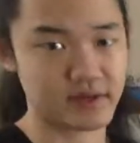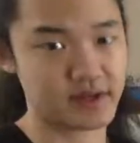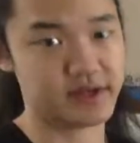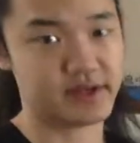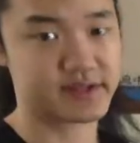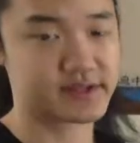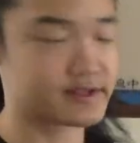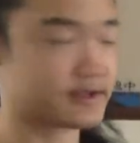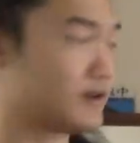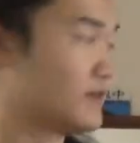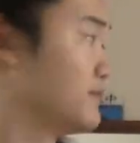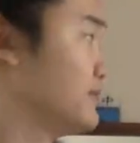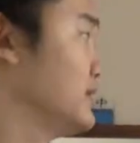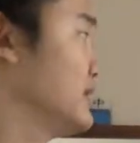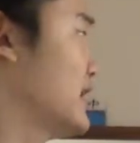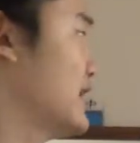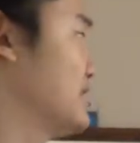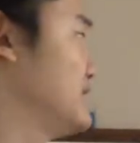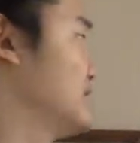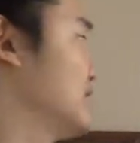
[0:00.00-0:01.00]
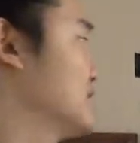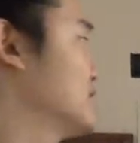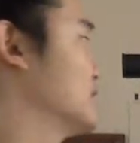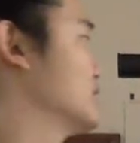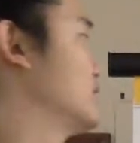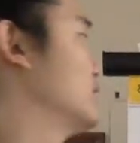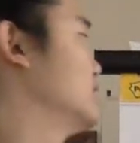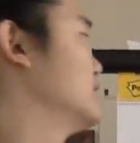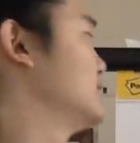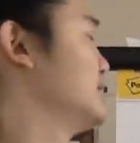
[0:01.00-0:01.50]
and it's going to be
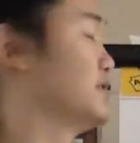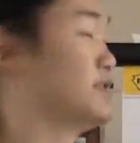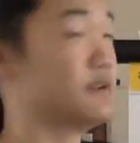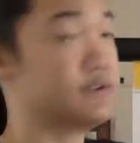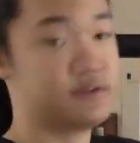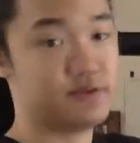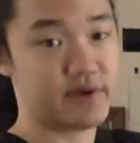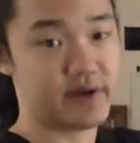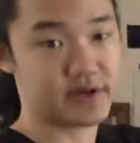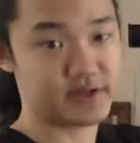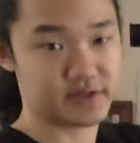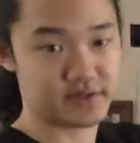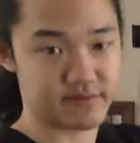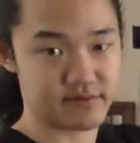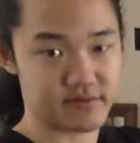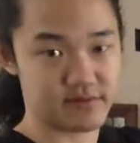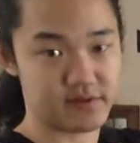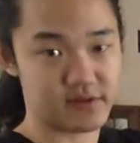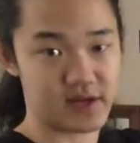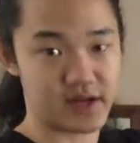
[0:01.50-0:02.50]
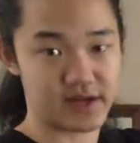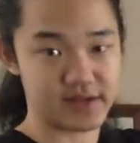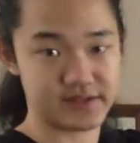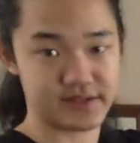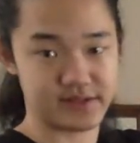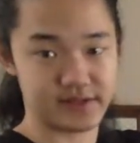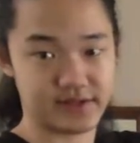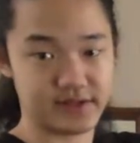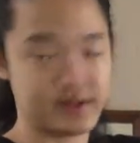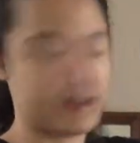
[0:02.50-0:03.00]
identical to the direction of the
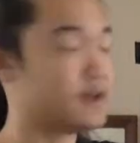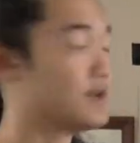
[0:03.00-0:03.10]
velocity.